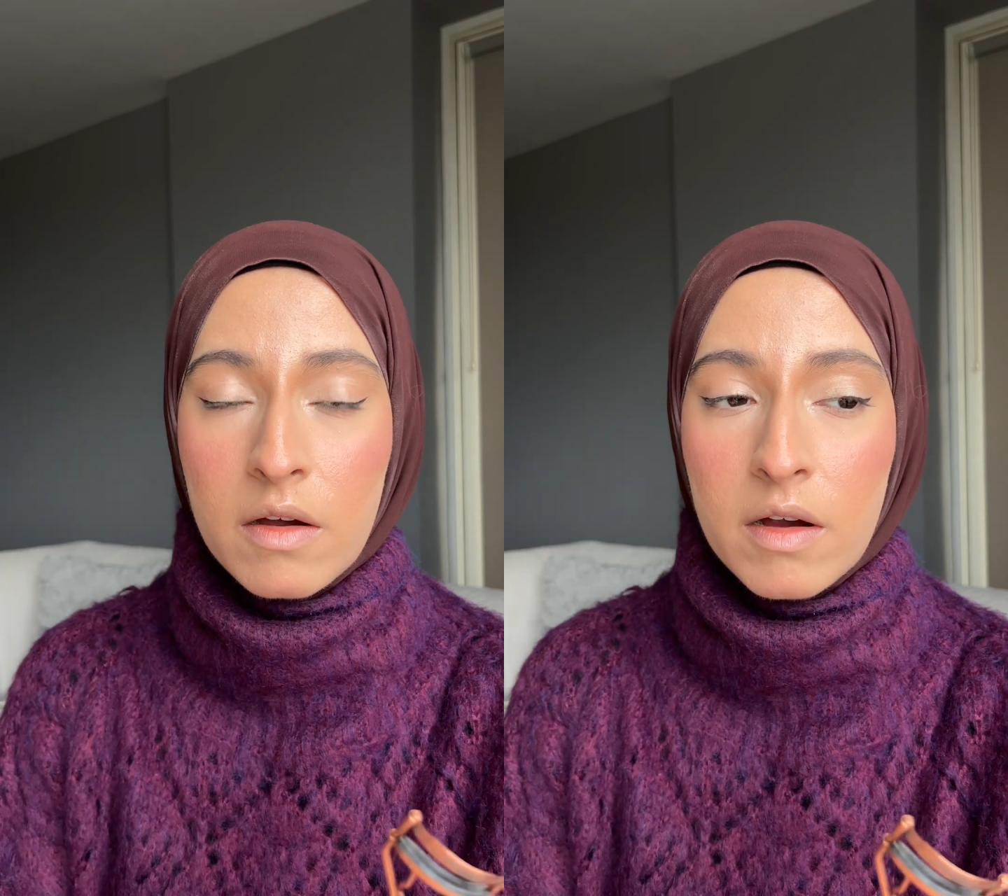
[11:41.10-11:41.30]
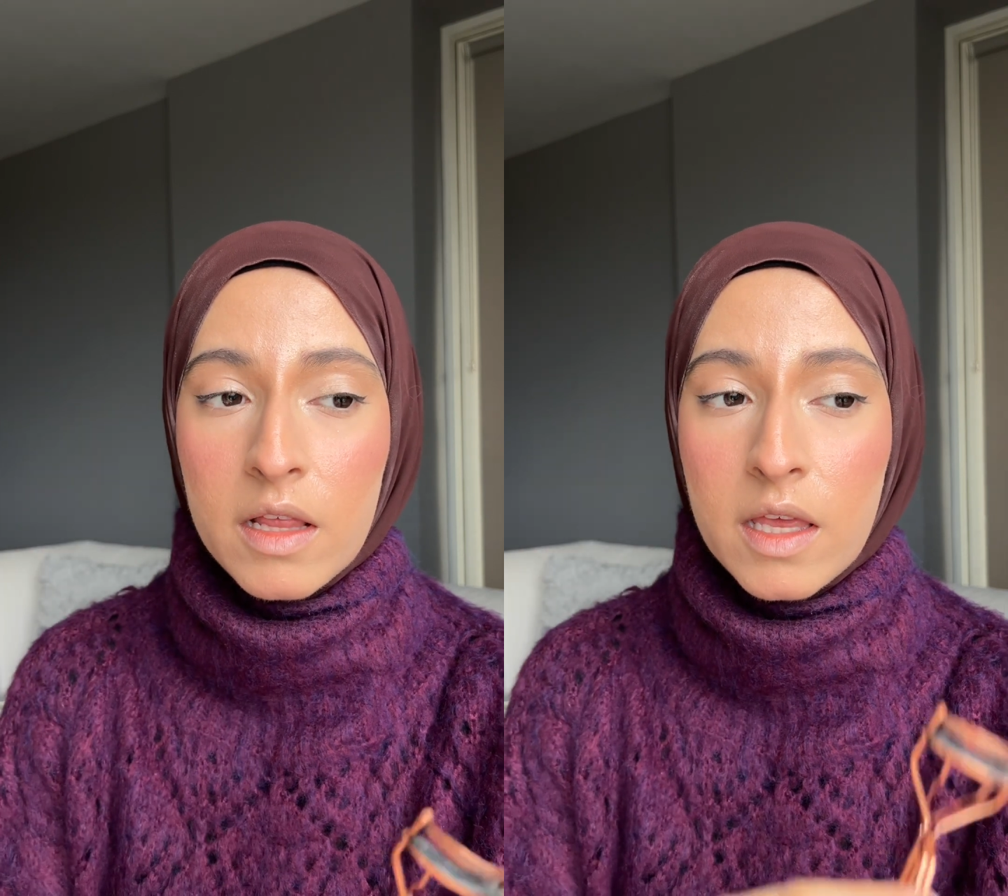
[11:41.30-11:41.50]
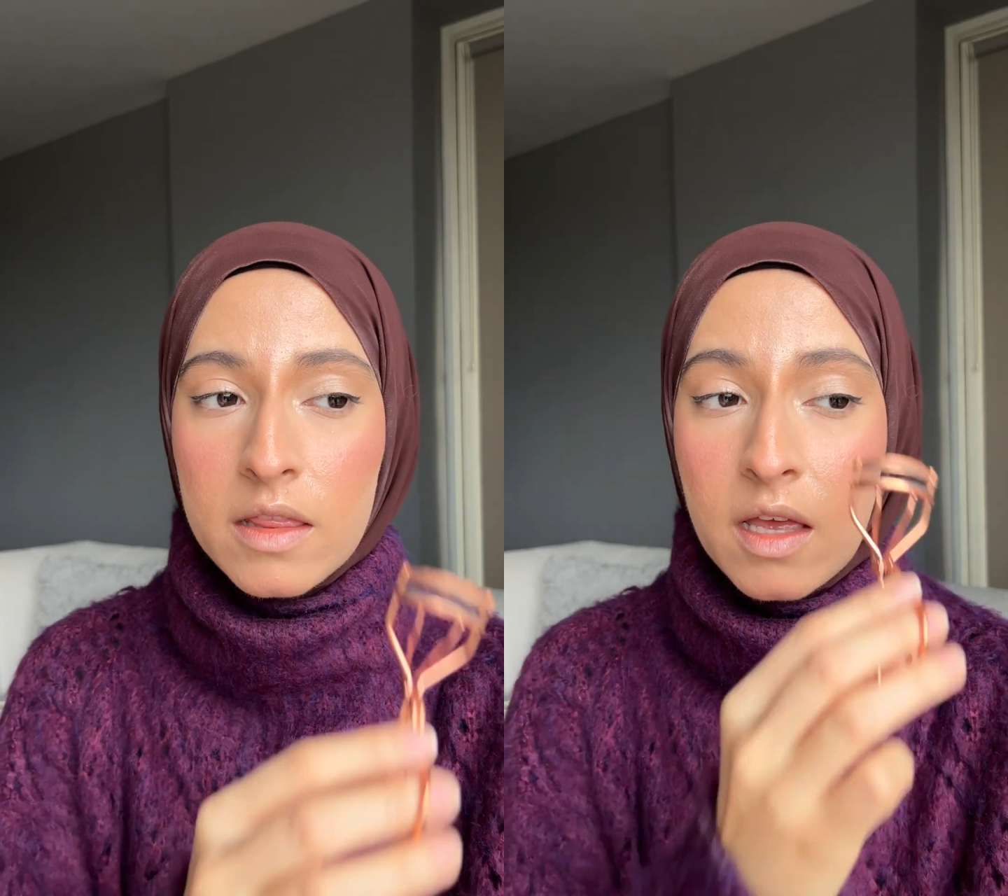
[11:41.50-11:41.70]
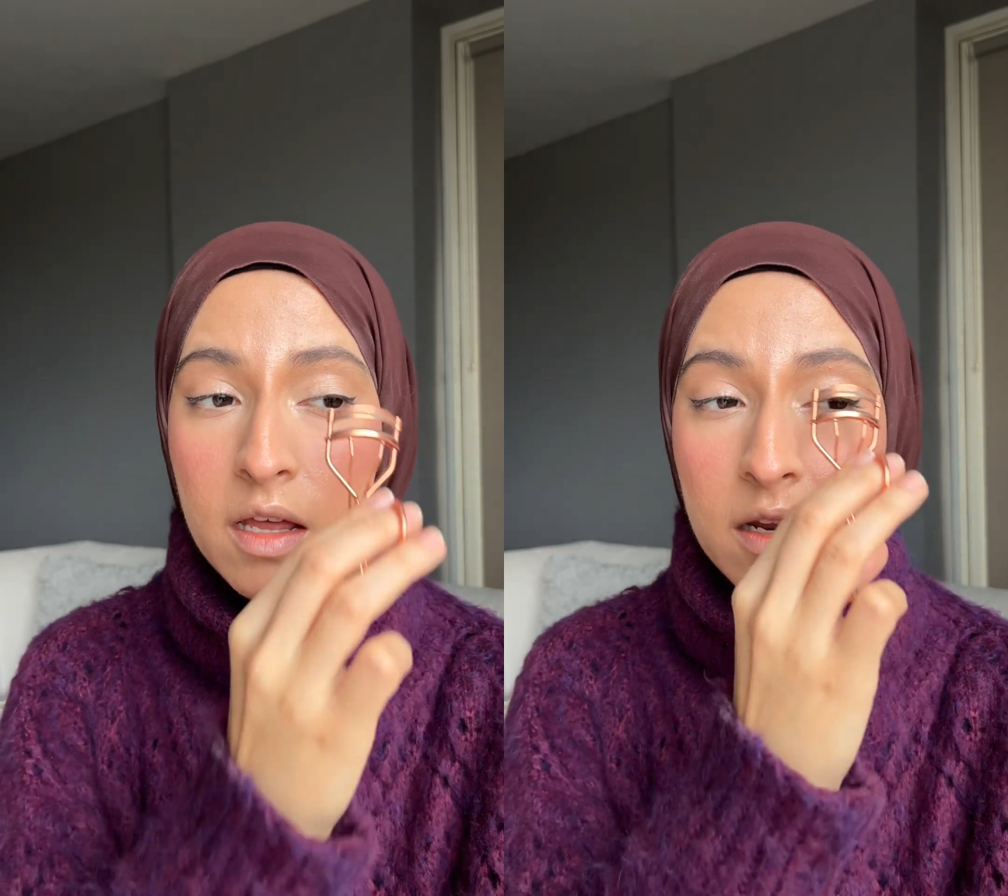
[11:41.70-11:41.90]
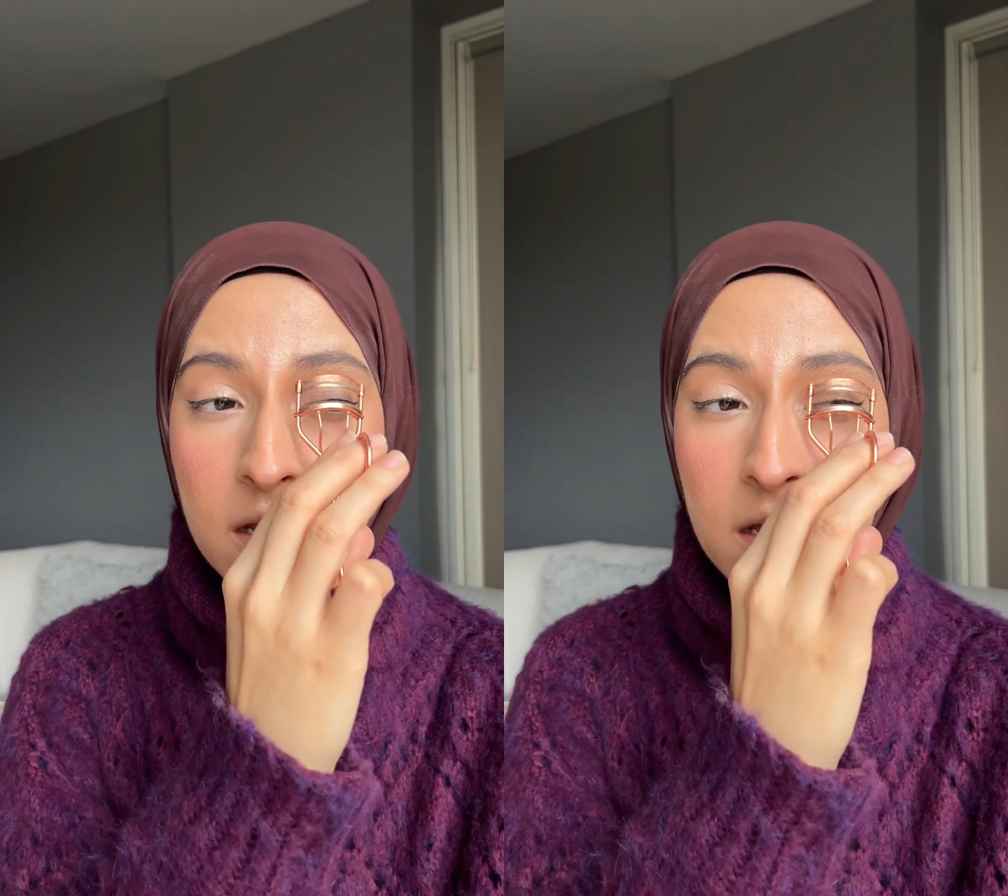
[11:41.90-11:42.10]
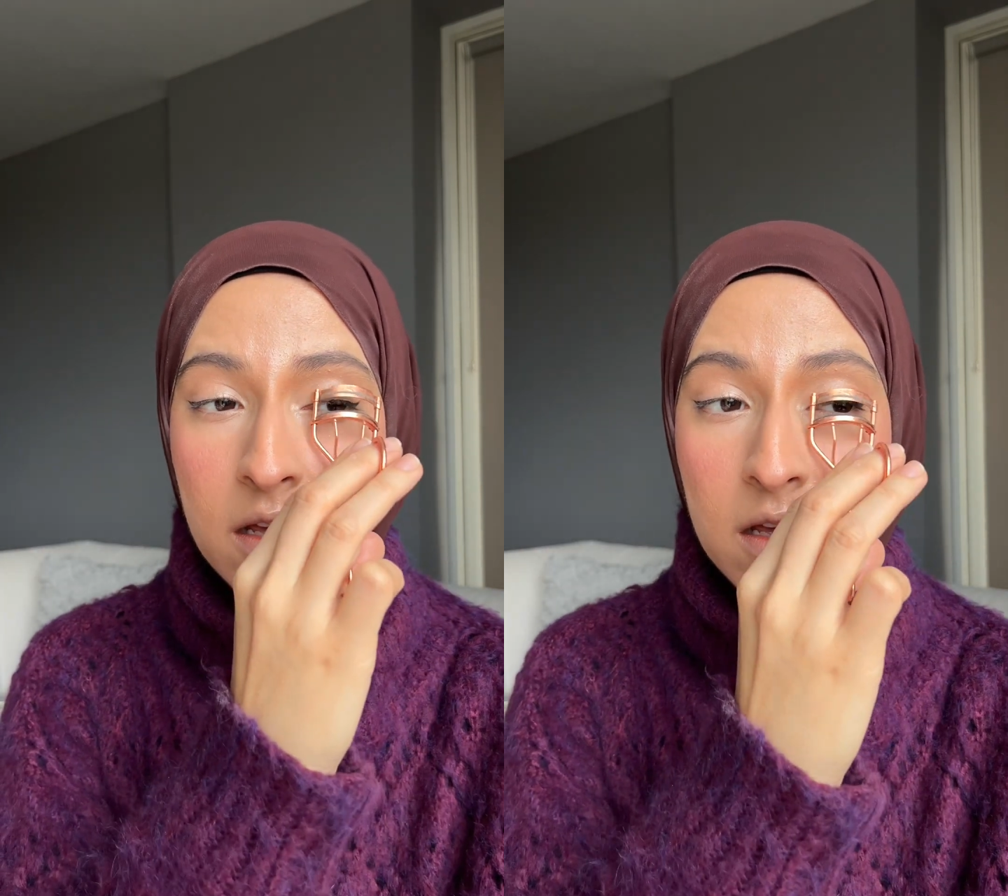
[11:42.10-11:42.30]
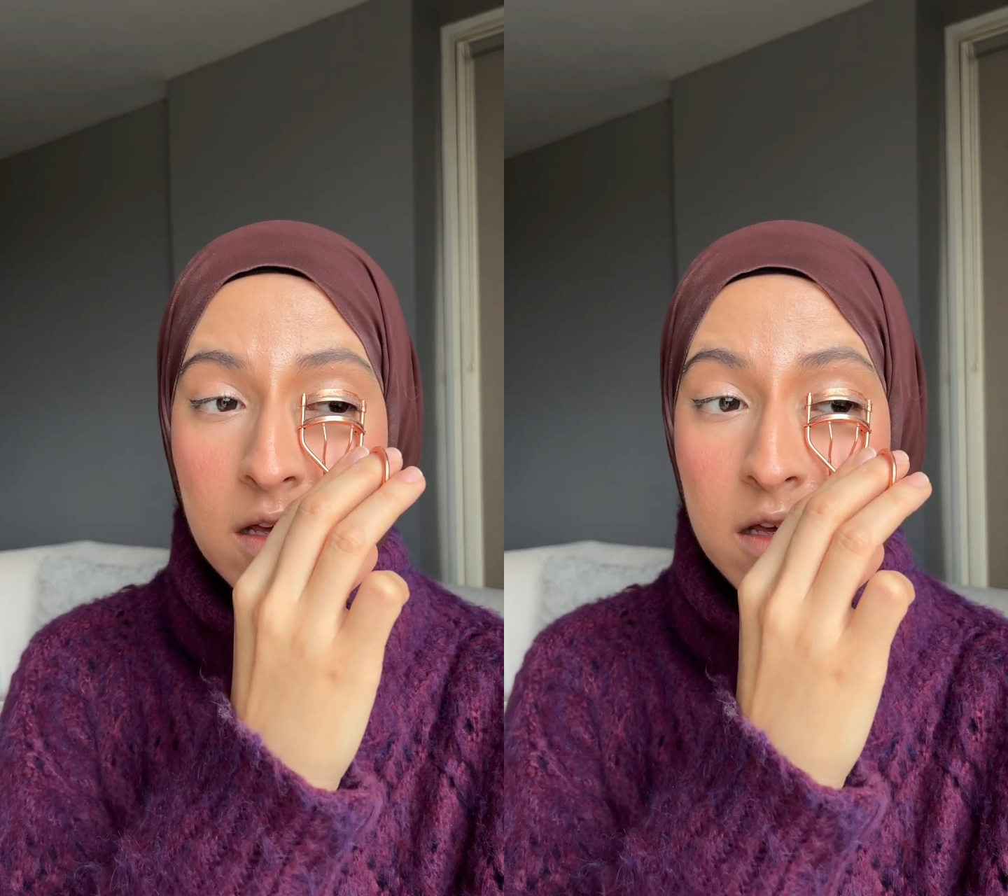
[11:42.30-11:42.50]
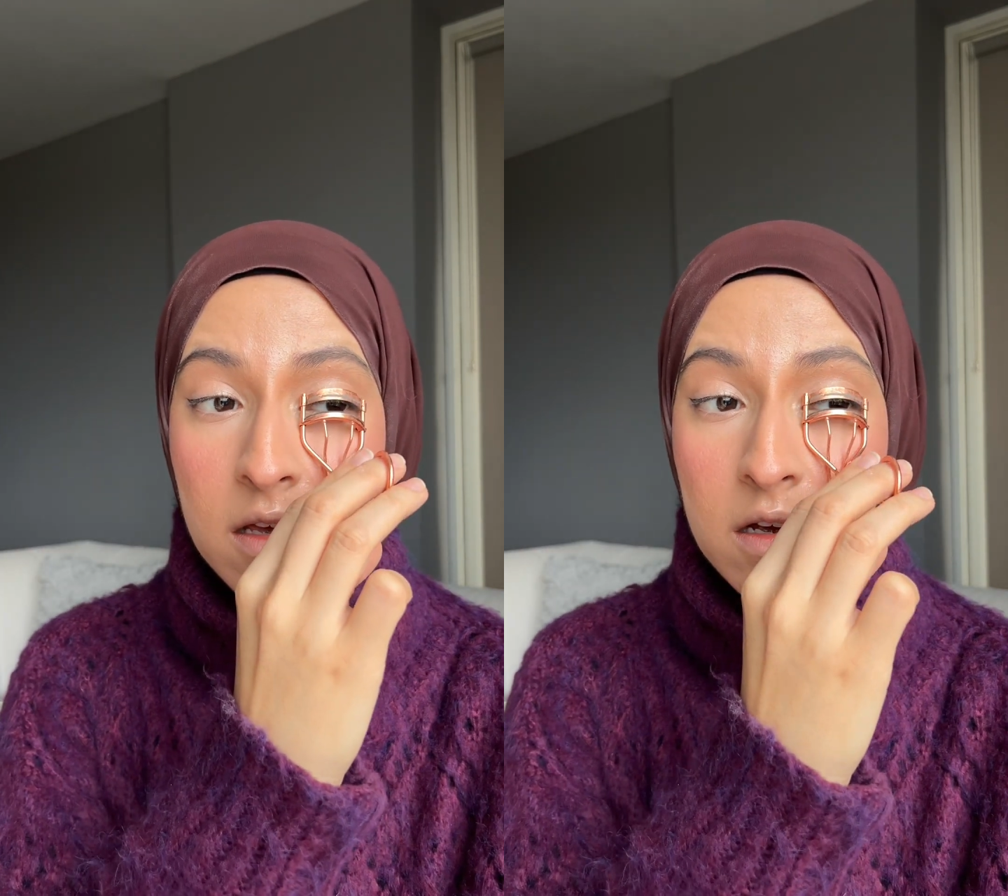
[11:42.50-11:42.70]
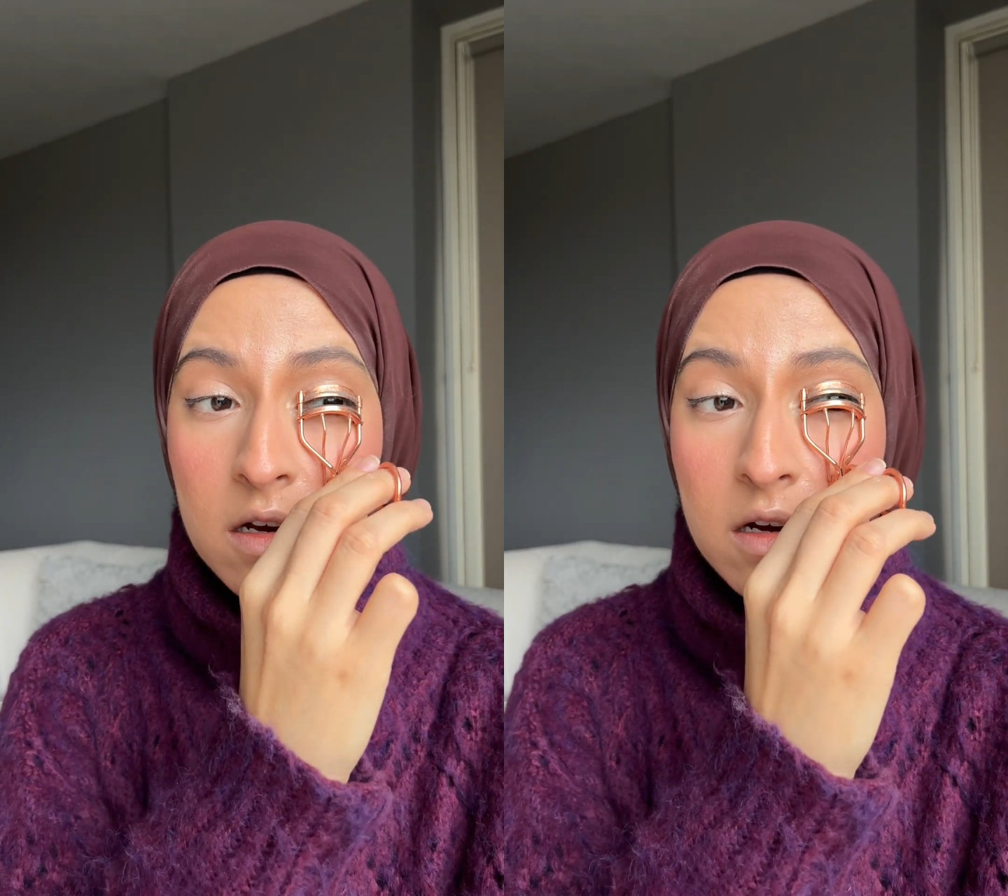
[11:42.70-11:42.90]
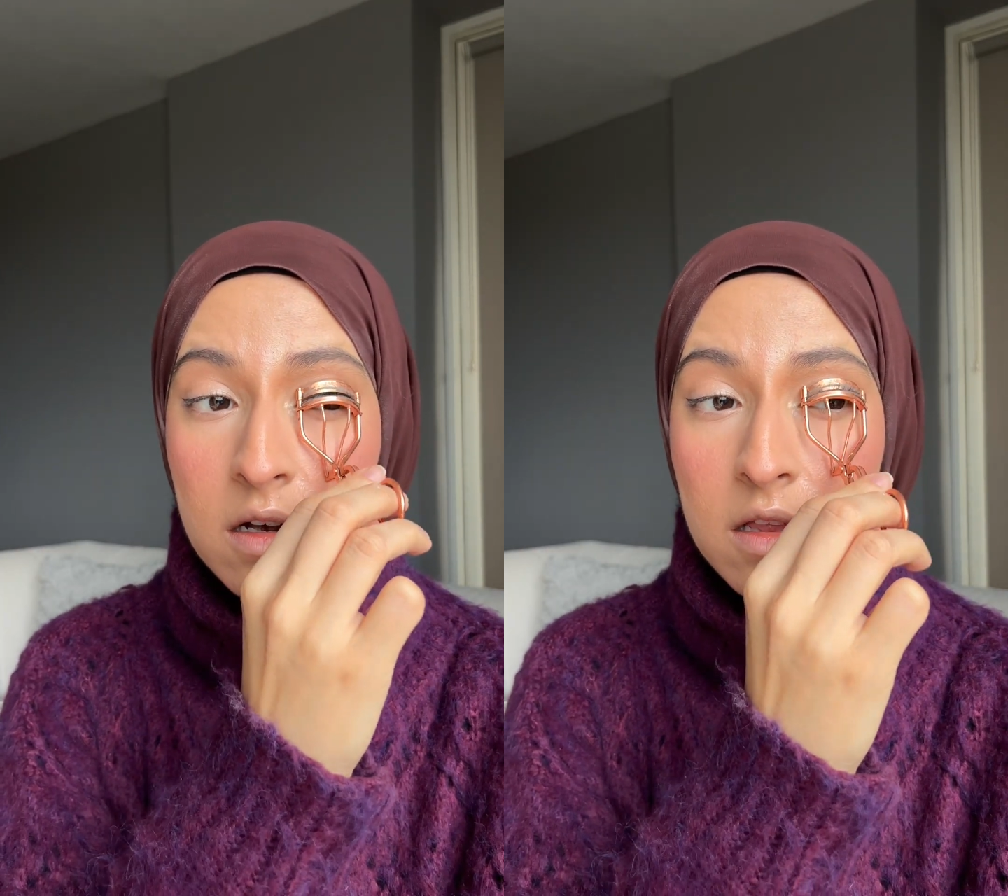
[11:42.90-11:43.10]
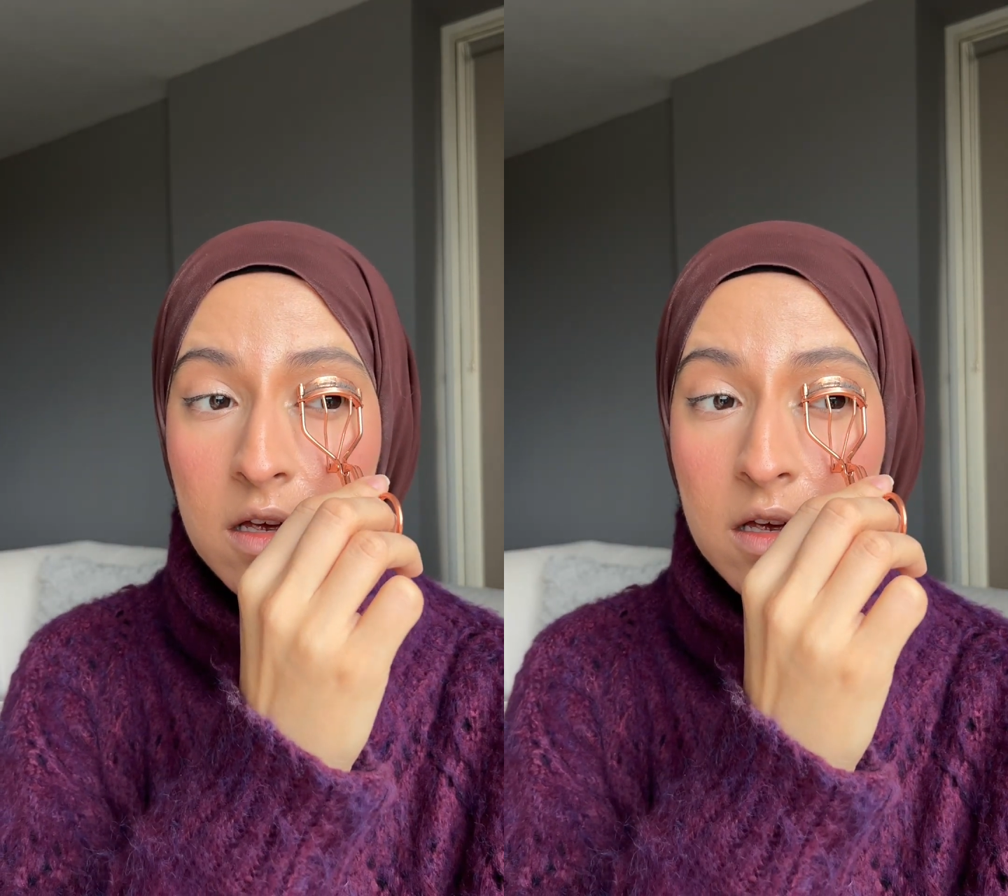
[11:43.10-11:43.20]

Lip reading: right like that. Curl